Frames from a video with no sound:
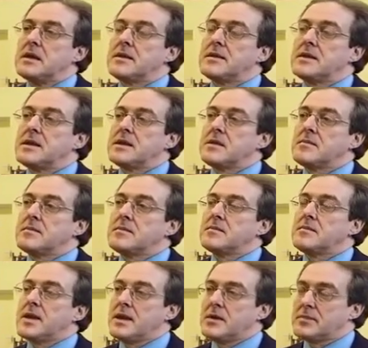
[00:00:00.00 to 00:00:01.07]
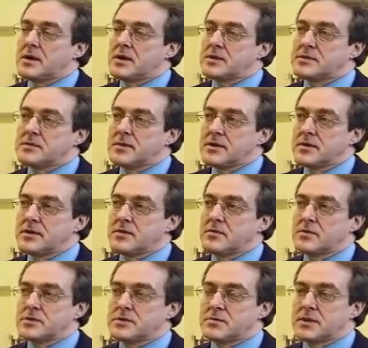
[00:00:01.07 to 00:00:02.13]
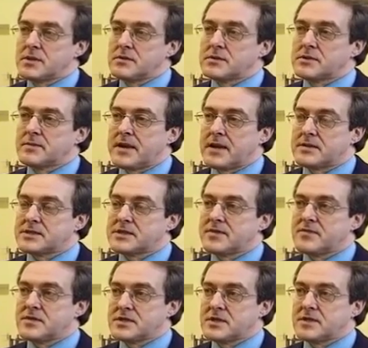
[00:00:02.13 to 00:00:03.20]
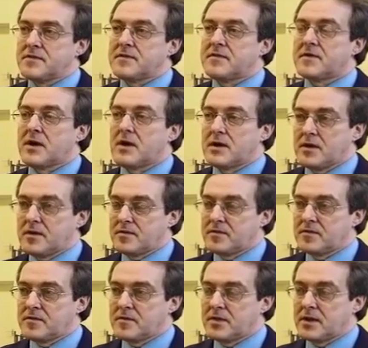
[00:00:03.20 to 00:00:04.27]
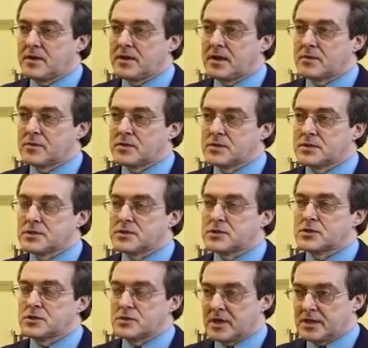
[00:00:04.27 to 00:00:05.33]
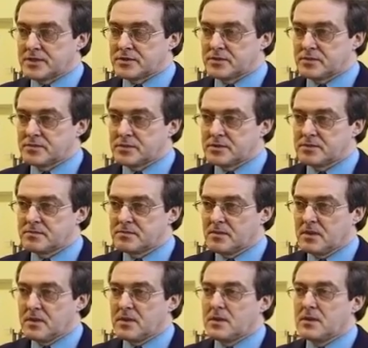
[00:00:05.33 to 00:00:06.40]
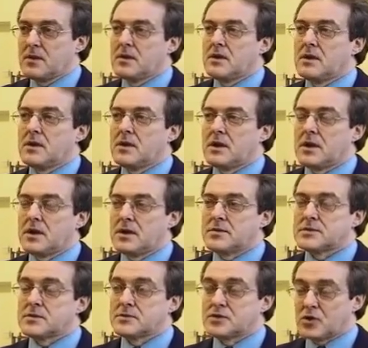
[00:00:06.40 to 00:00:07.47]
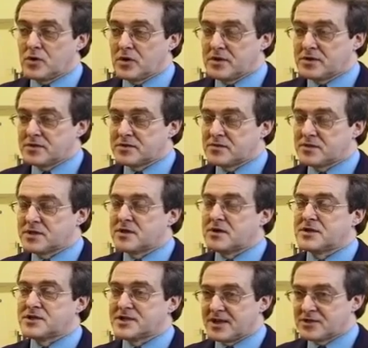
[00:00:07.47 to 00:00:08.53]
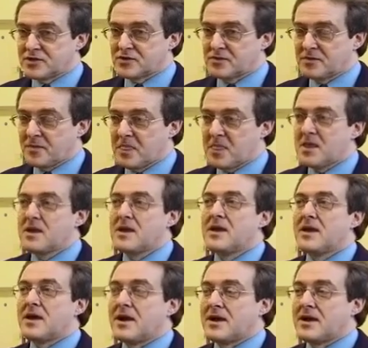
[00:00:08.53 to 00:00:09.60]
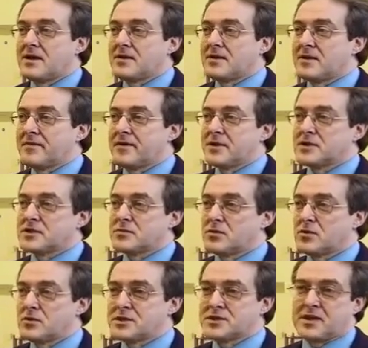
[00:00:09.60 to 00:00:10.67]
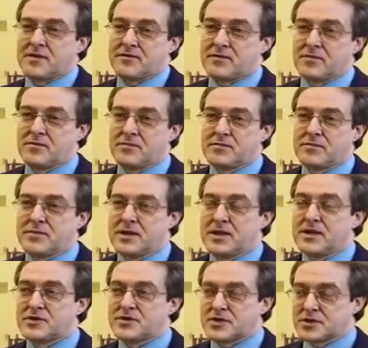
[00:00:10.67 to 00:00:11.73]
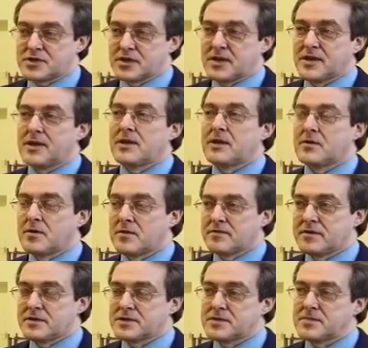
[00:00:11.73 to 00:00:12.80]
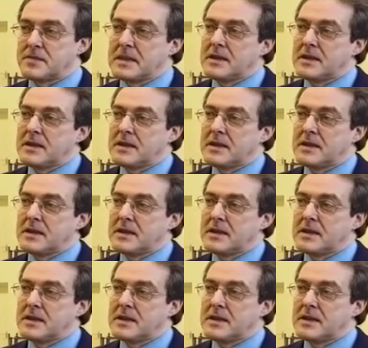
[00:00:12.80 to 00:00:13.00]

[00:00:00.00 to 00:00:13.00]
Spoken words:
The main part of the building was built about 75, and that was 2 classrooms, some toilets, which are essential, and a very small staff room, but interestingly, no office.